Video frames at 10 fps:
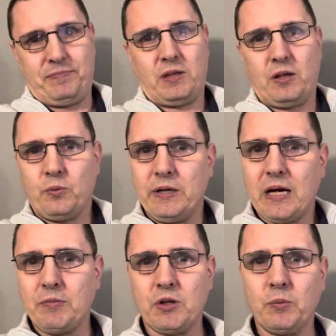3
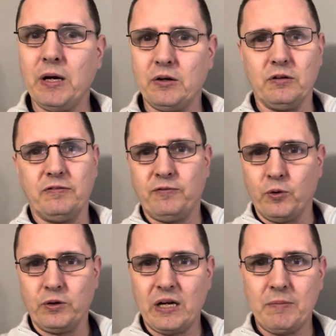times the rent or
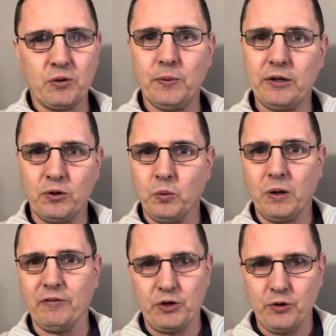4 times the rent or
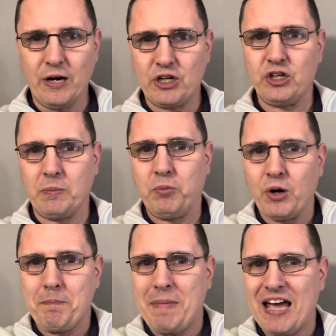whatever. You're actually going to put a
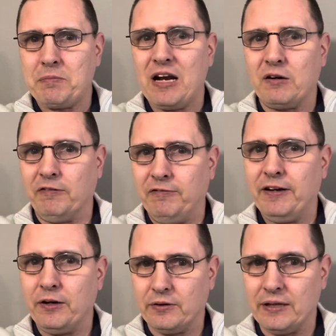mathematical
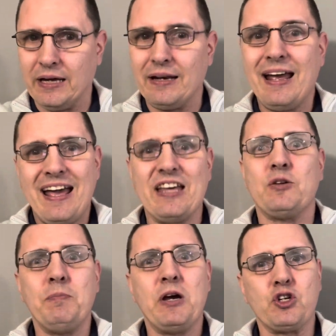figure to that that's
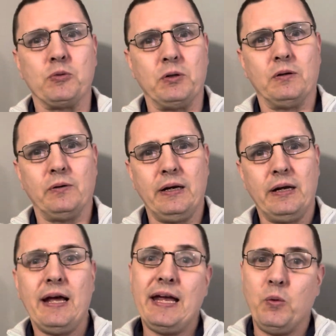measurable, right?
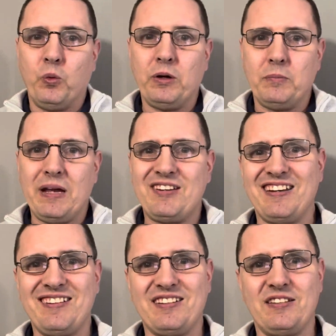It wouldn't make
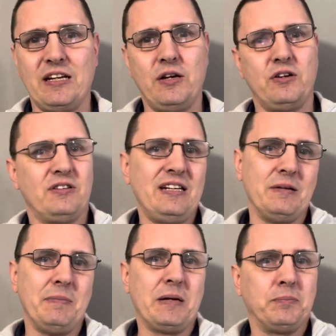sense to say you just need to
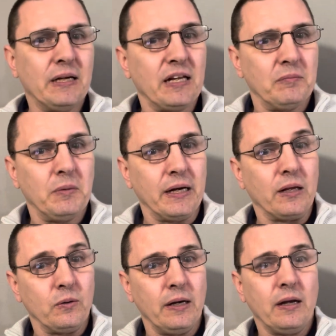make plenty of money,
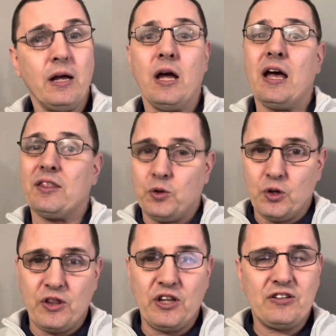right?
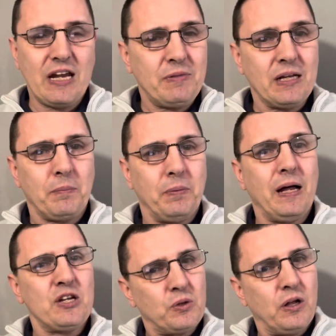The same thing
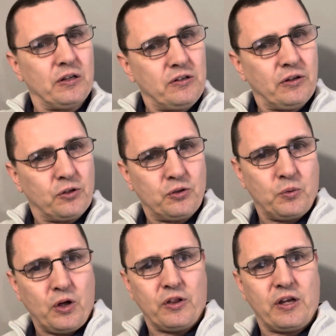applies with all the
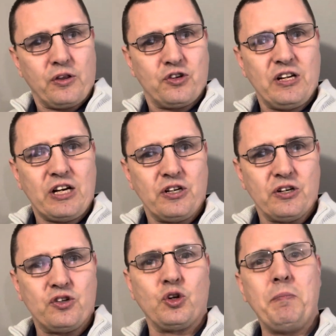other
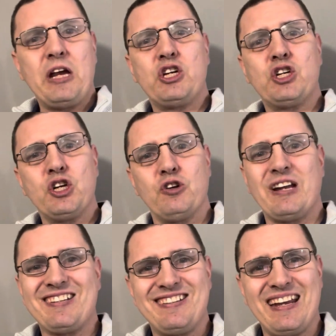sections. So make sure you're
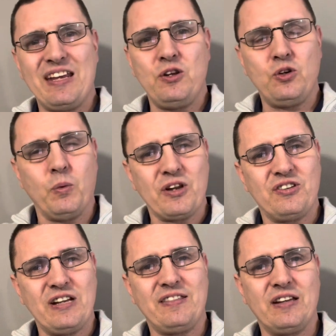not saying, you don't want to
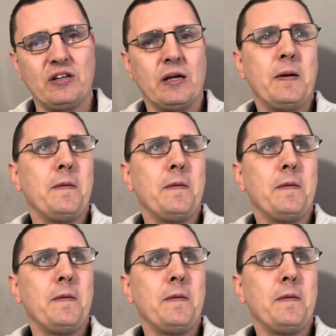say things like,